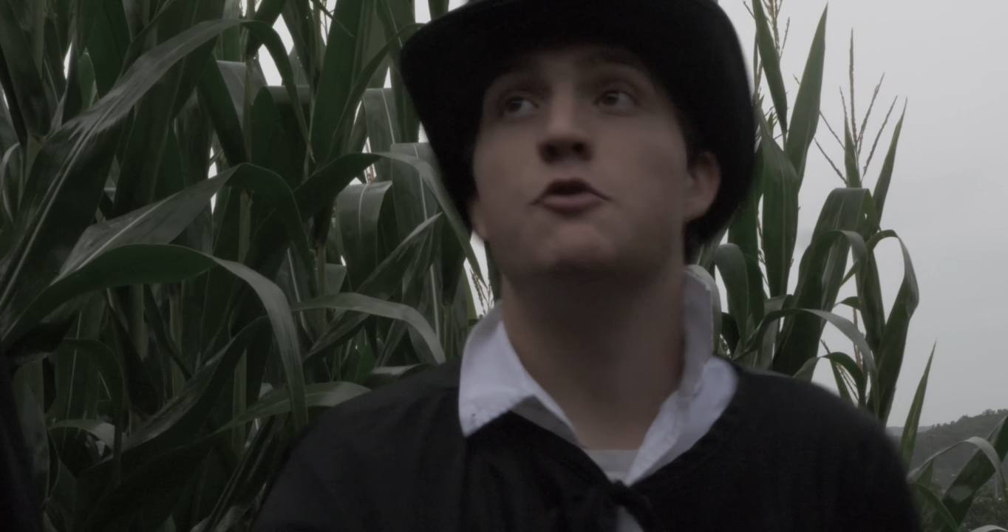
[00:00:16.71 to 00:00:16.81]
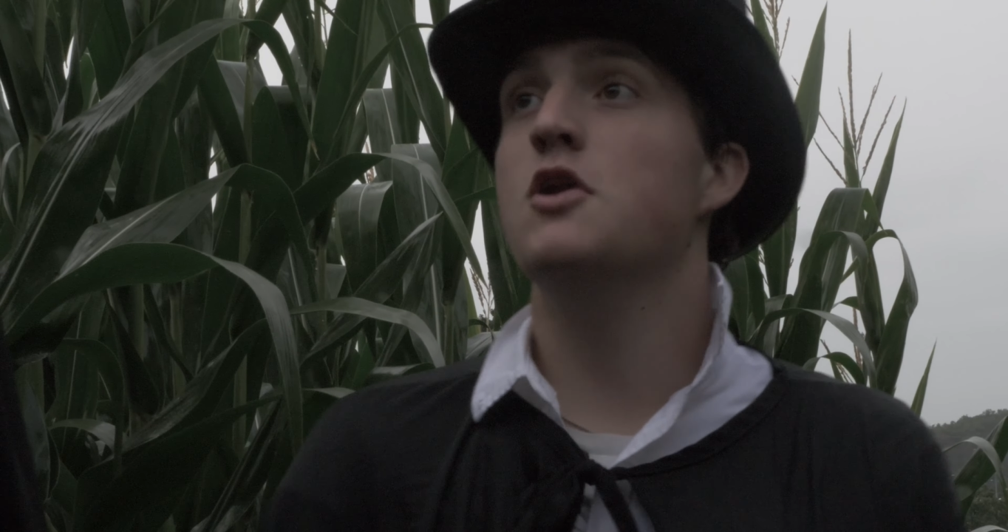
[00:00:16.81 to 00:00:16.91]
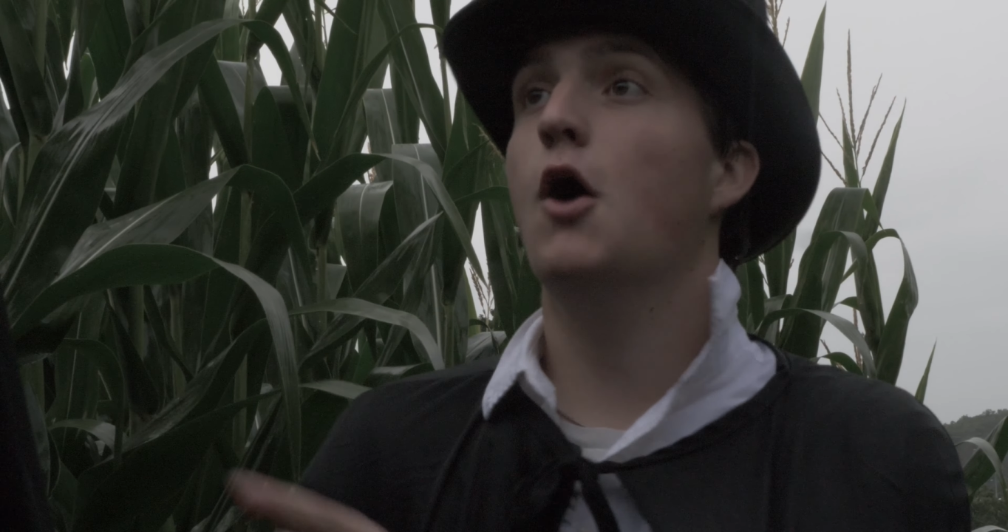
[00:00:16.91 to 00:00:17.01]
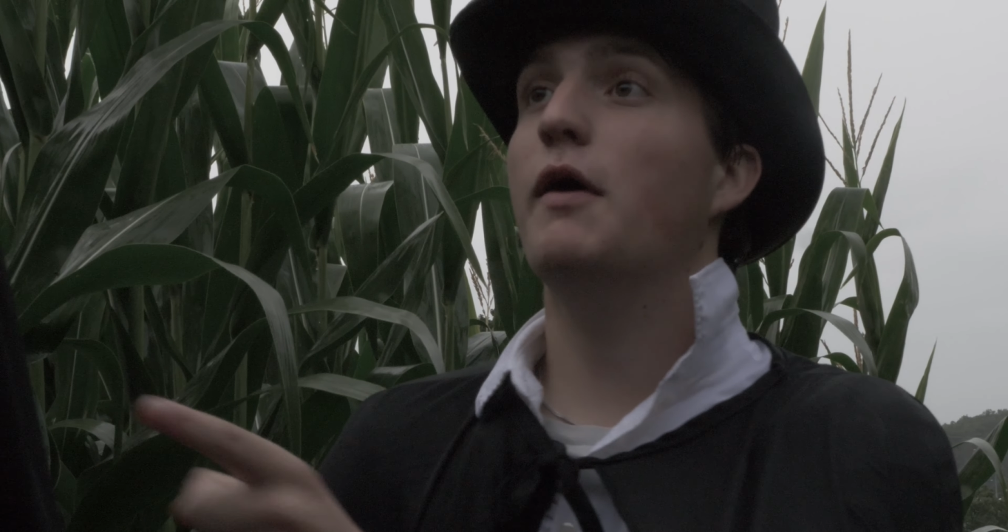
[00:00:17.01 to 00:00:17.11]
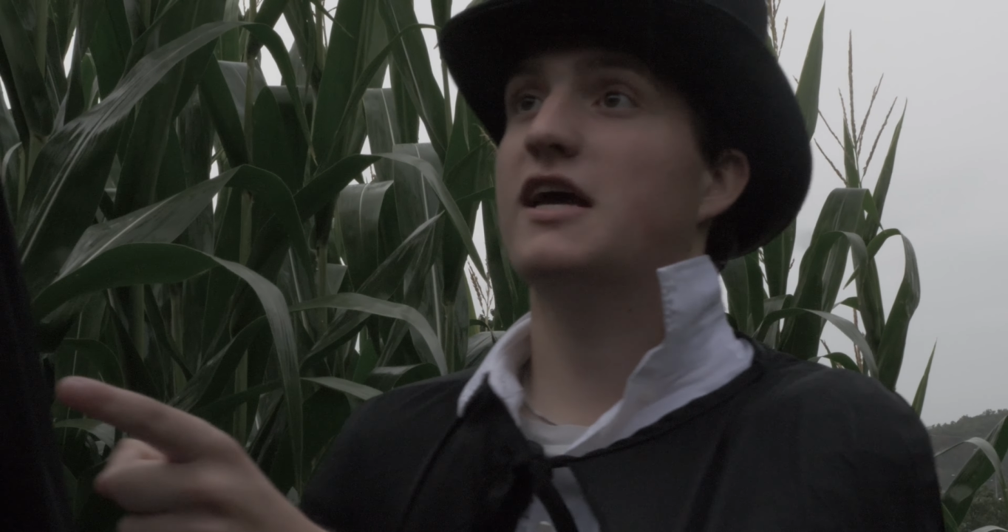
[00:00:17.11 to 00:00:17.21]
You
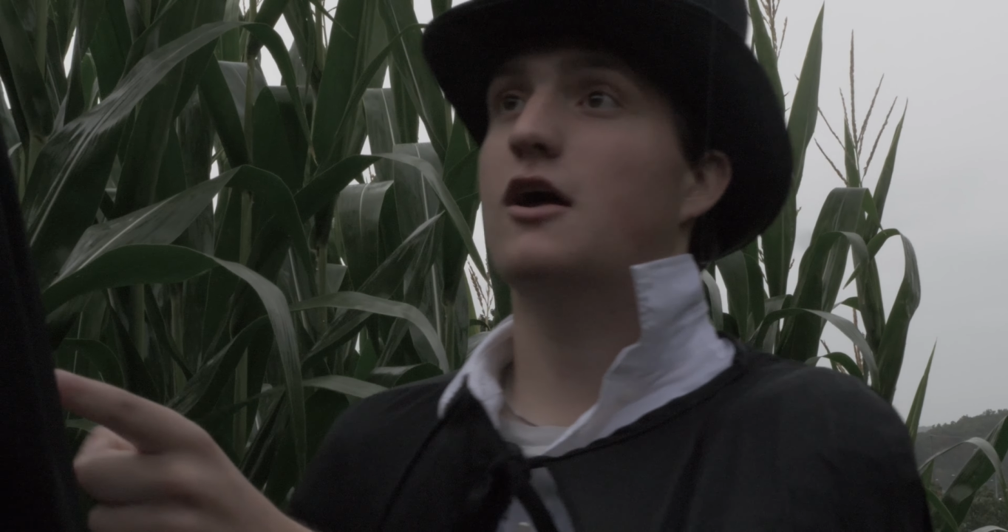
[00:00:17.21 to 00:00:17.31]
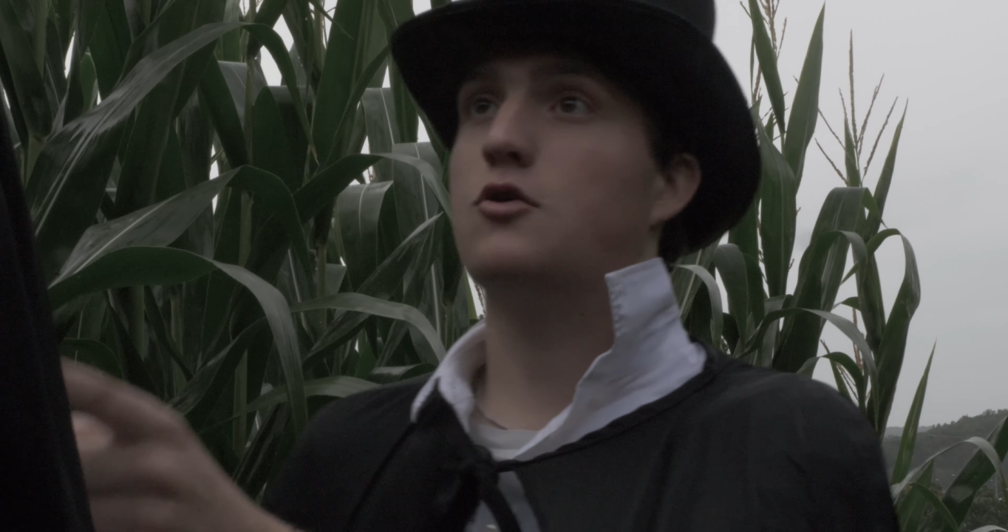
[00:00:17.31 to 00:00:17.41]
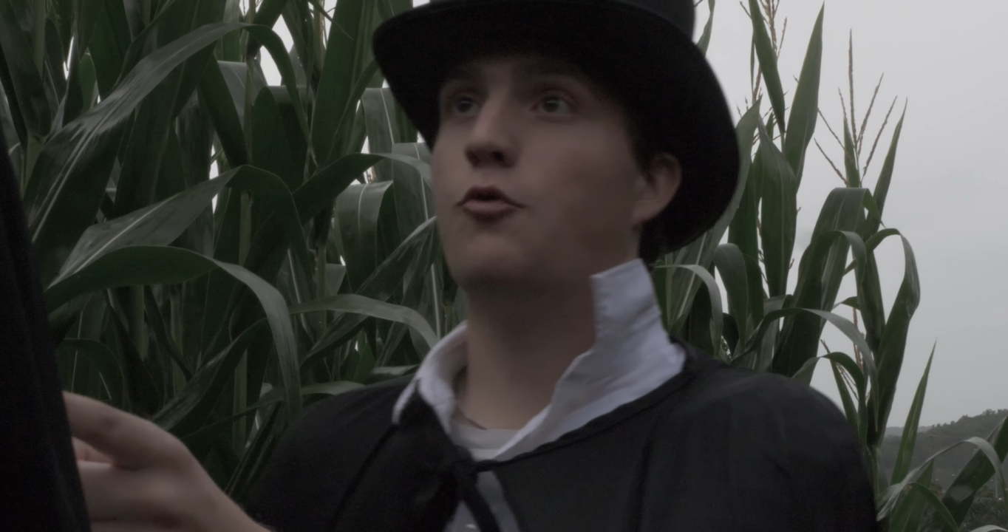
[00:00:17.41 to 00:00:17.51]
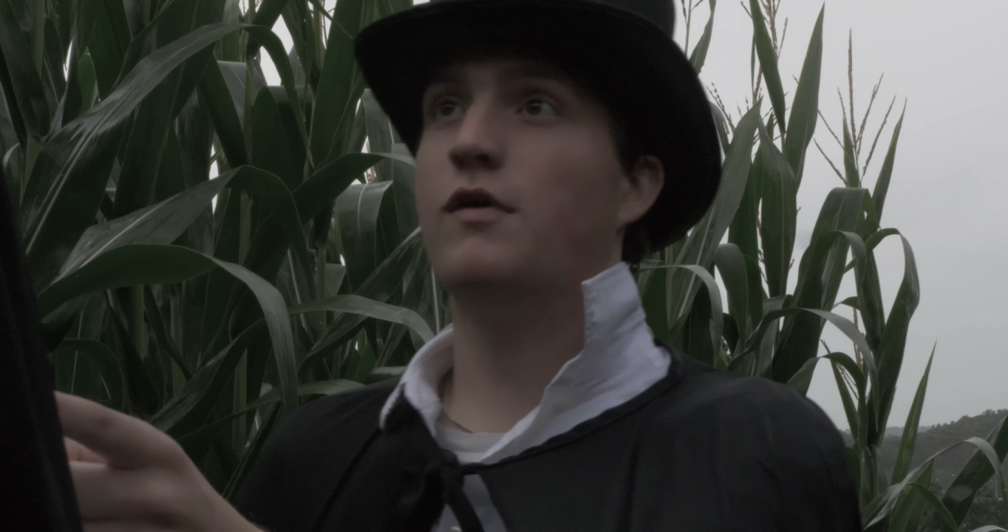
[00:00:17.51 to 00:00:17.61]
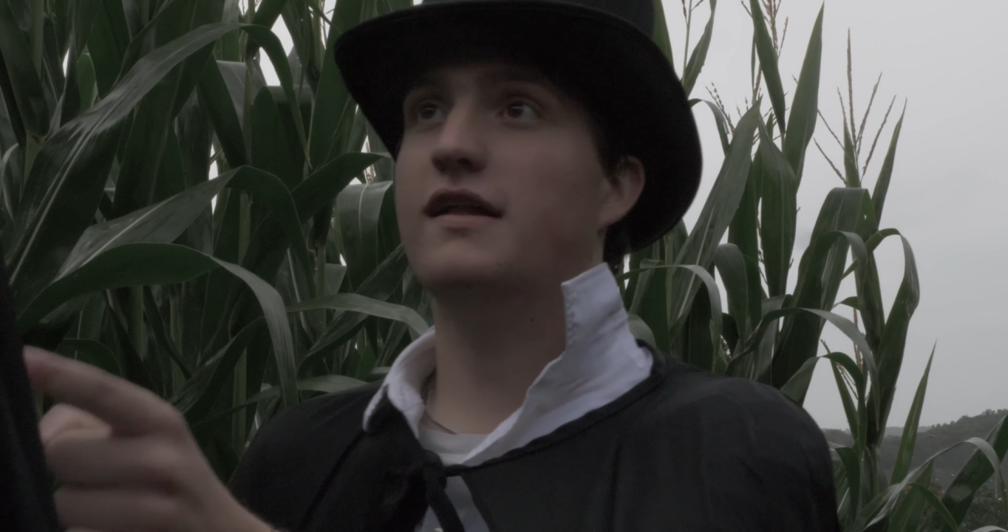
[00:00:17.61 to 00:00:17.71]
know I
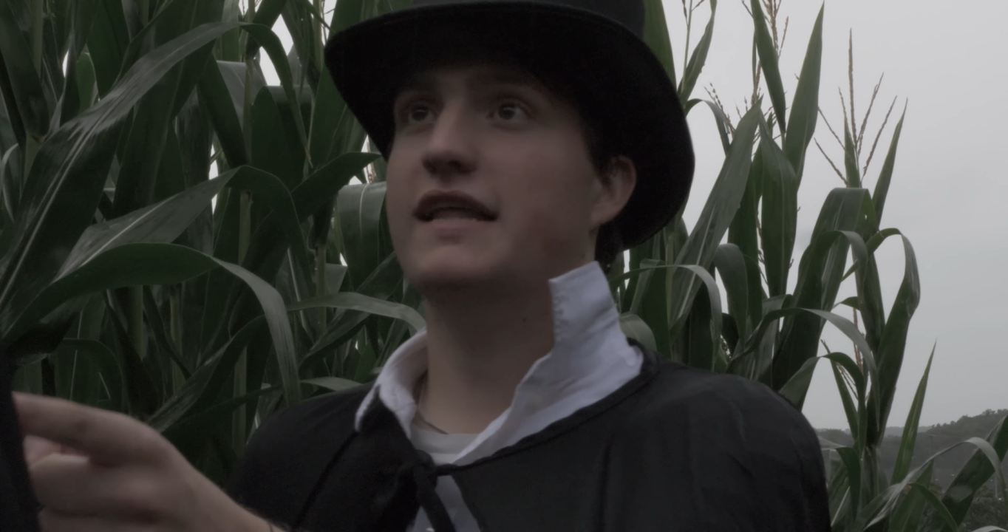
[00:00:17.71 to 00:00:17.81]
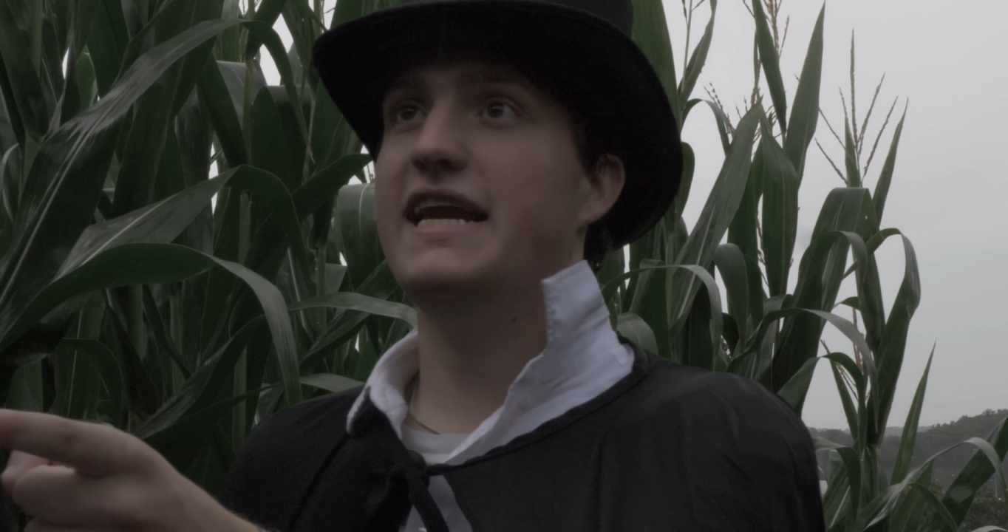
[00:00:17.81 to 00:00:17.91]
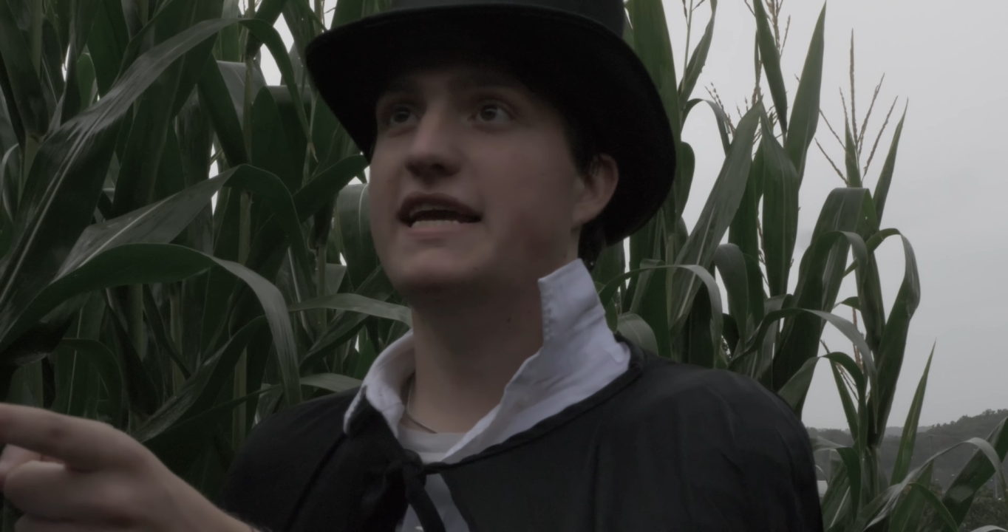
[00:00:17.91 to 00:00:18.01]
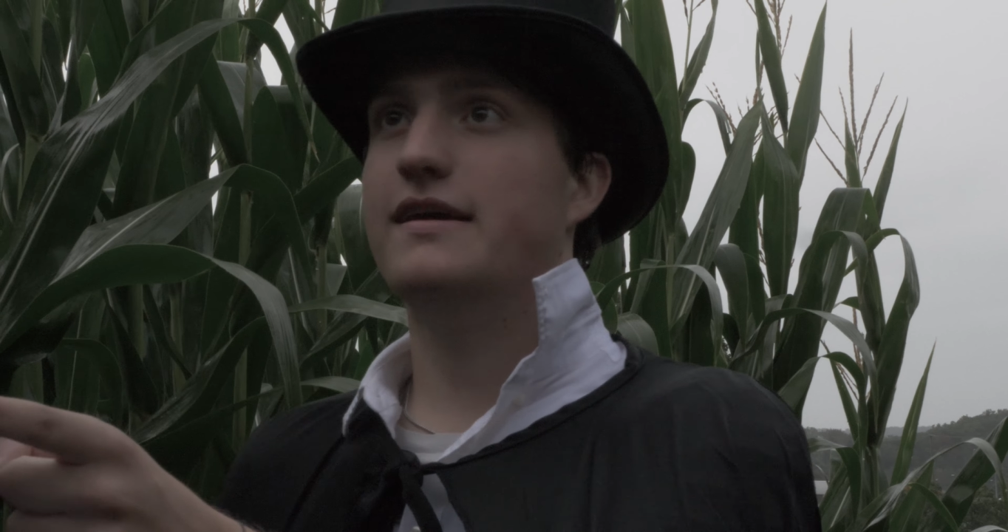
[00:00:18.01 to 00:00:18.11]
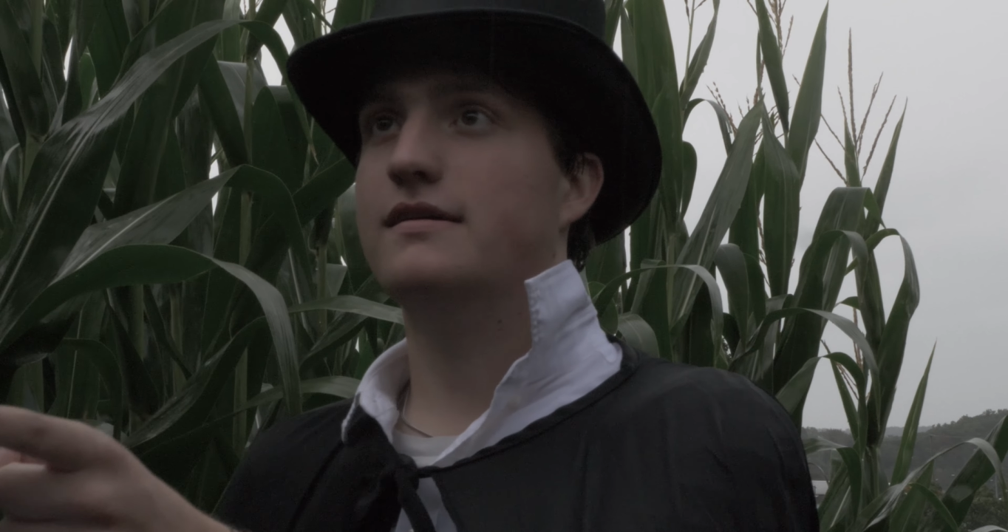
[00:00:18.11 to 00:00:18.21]
cannot court a
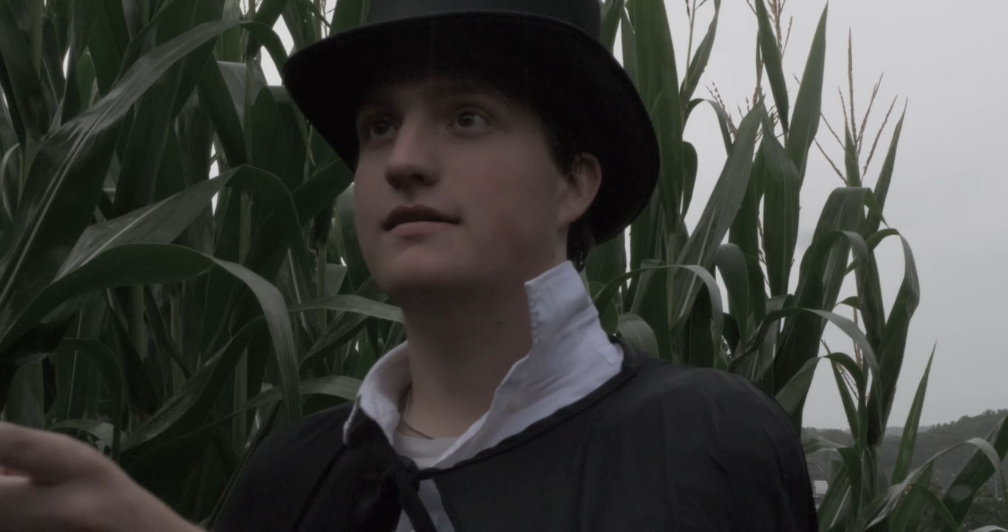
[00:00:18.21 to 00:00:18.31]
lady.